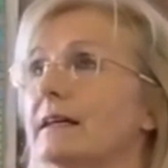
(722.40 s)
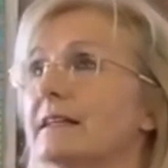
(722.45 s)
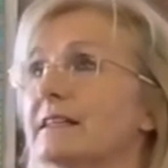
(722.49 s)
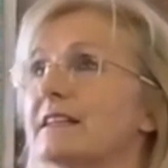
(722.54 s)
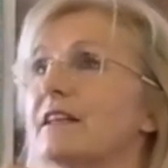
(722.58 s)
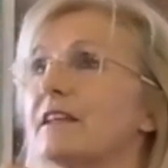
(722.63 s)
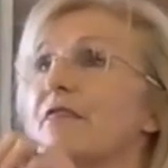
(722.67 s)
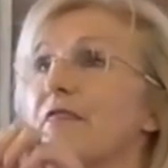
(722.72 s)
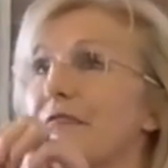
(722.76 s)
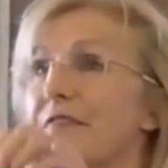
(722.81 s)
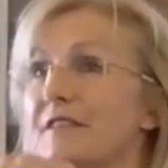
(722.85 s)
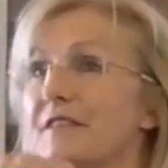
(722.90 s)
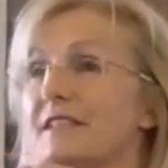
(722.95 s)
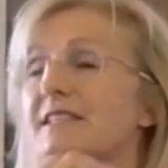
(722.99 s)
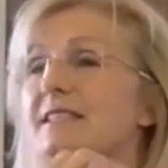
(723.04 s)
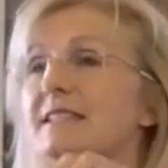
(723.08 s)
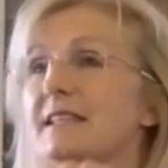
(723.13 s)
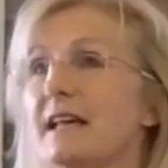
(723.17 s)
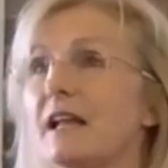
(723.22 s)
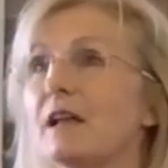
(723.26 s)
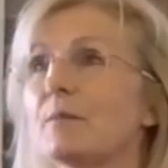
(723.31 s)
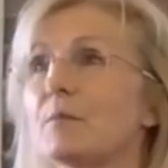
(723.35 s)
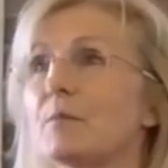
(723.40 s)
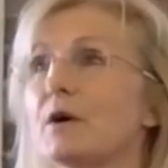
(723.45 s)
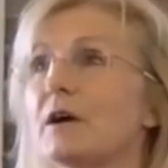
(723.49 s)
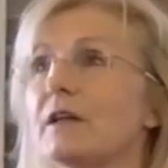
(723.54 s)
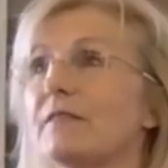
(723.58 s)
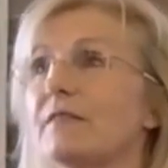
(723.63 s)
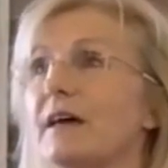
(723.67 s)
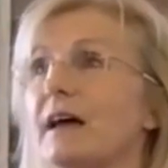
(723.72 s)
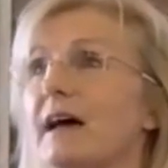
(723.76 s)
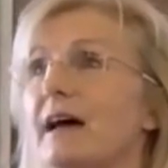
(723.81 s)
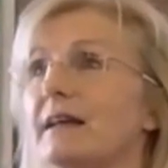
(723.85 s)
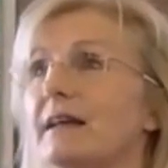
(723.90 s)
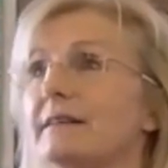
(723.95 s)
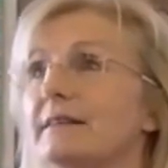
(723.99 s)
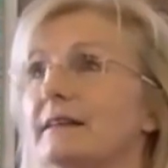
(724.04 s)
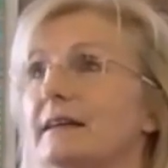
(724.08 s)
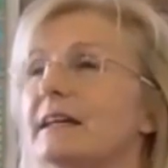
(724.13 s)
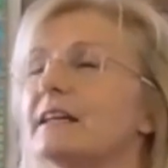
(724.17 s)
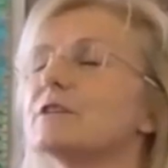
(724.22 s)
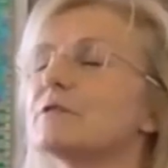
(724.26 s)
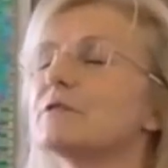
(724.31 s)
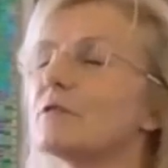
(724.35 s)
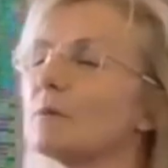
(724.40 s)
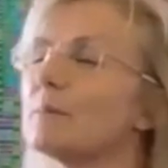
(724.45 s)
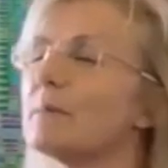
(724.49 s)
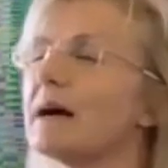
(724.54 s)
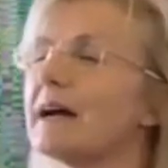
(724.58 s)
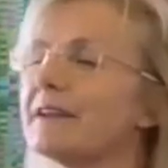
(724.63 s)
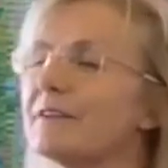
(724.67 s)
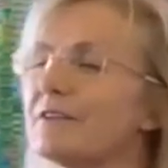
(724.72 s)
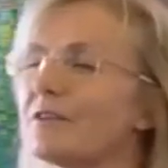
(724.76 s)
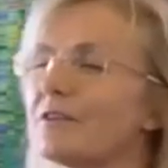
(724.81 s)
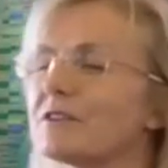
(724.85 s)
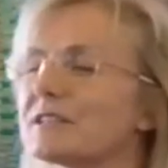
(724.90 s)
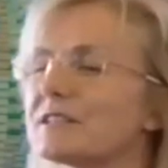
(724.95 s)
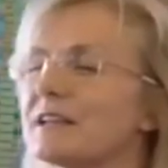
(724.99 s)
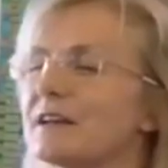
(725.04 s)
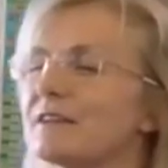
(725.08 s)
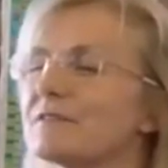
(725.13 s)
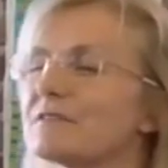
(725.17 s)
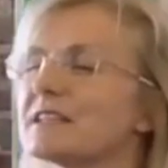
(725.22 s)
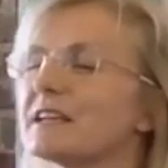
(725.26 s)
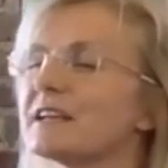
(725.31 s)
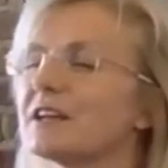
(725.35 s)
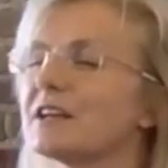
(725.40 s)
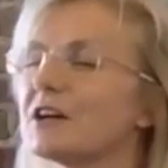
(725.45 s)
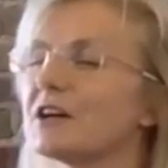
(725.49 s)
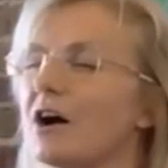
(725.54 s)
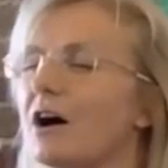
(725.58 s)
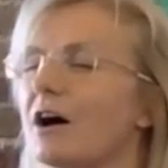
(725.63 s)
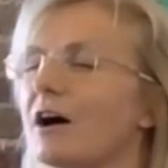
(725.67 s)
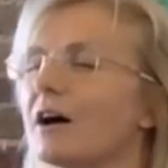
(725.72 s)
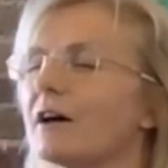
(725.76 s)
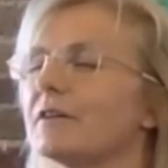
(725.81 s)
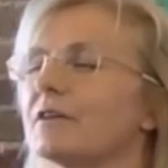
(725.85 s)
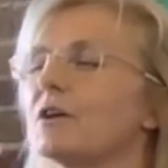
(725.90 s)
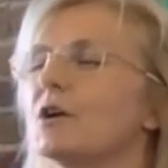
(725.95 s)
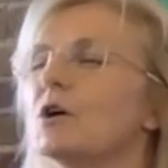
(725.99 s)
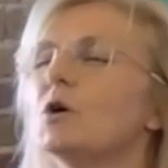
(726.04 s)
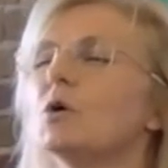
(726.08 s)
to celebrate that and to remind ourselves that God